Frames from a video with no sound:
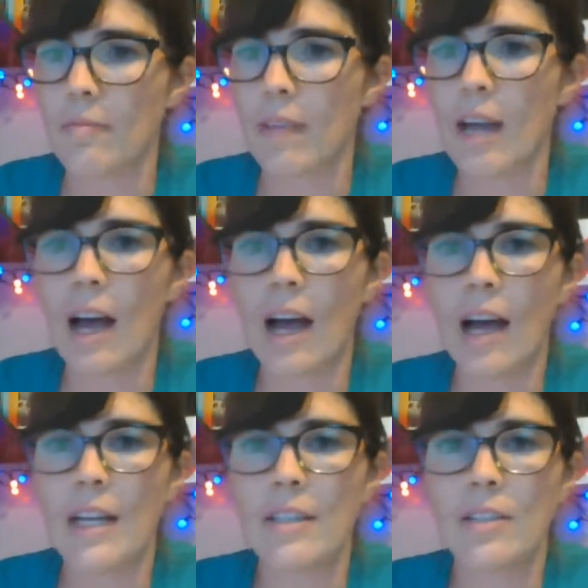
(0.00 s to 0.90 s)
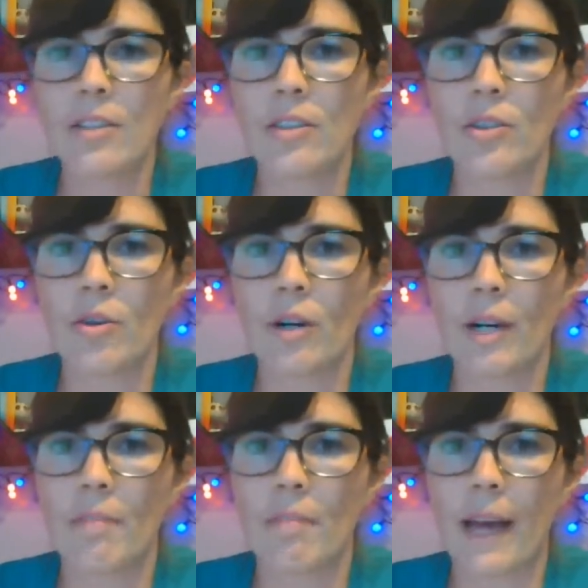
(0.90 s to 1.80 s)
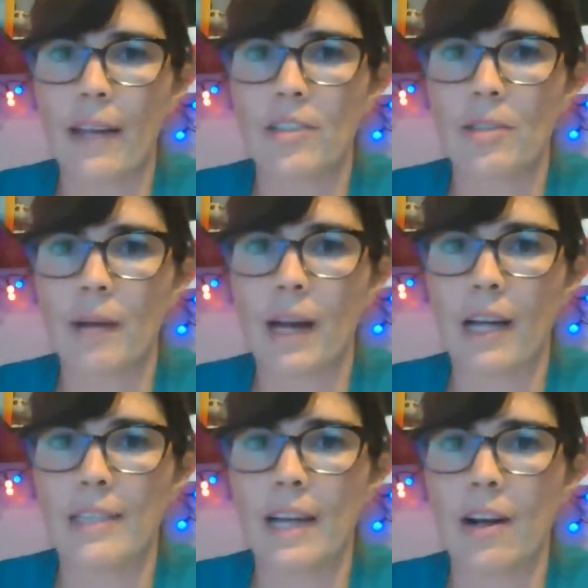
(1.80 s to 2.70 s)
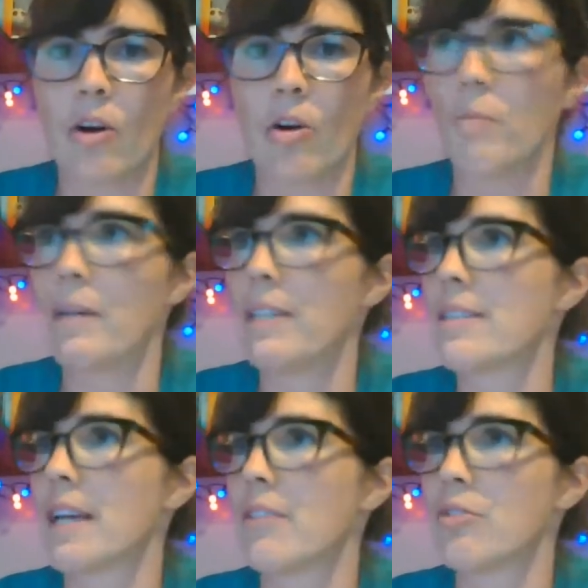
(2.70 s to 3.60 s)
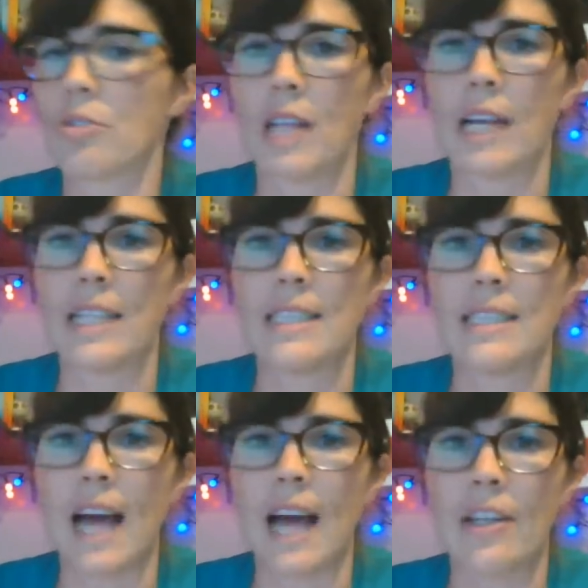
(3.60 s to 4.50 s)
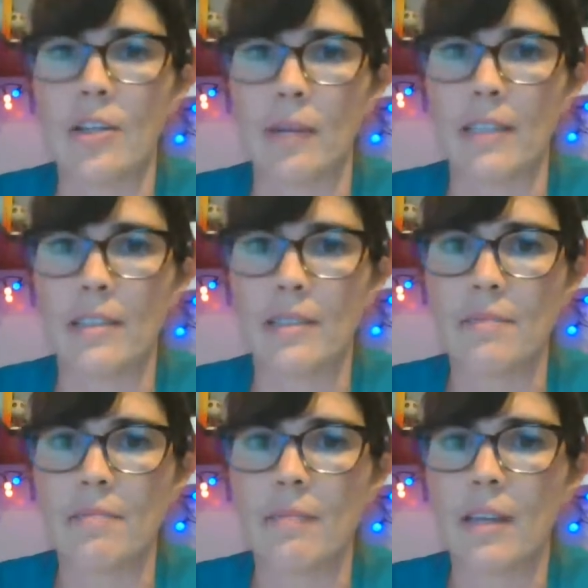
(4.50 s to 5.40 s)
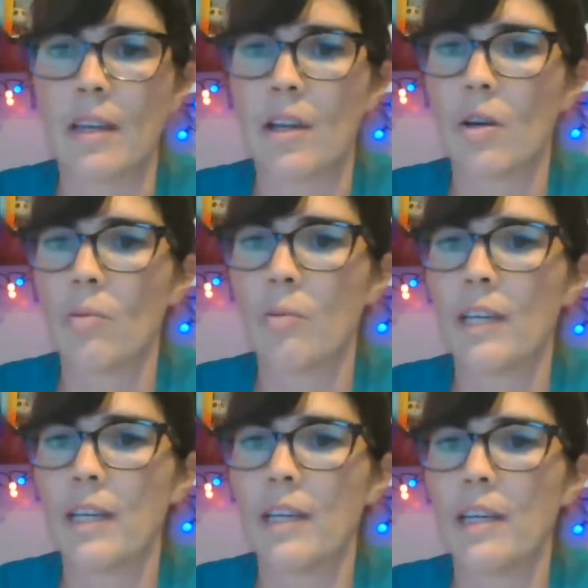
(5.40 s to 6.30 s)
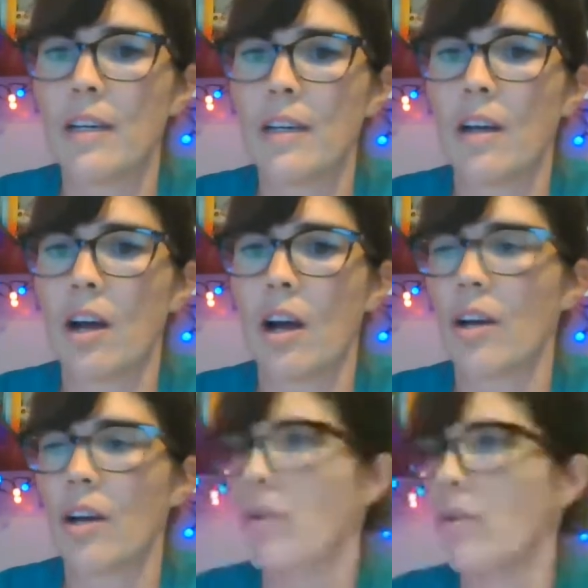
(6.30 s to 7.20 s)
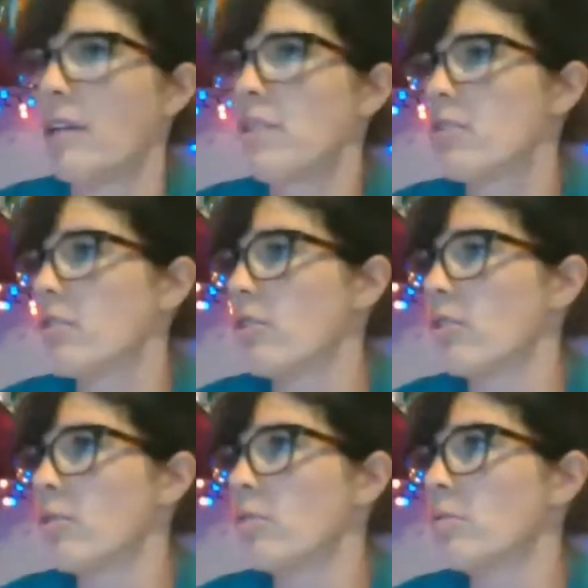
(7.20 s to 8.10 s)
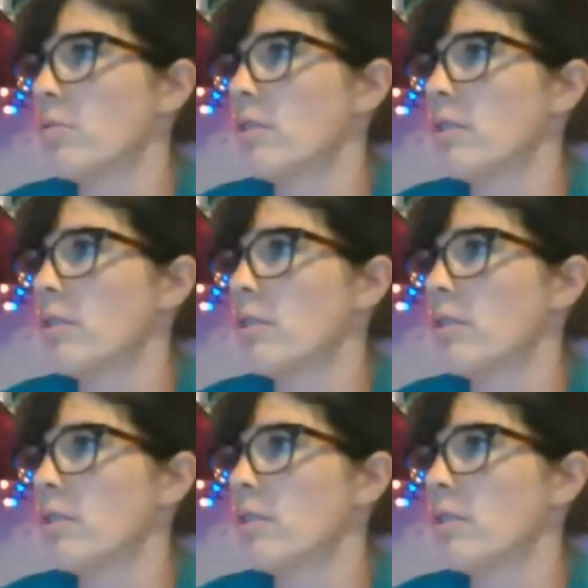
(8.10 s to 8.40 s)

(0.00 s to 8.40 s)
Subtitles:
on your Baxter Box at Home central document, we are going to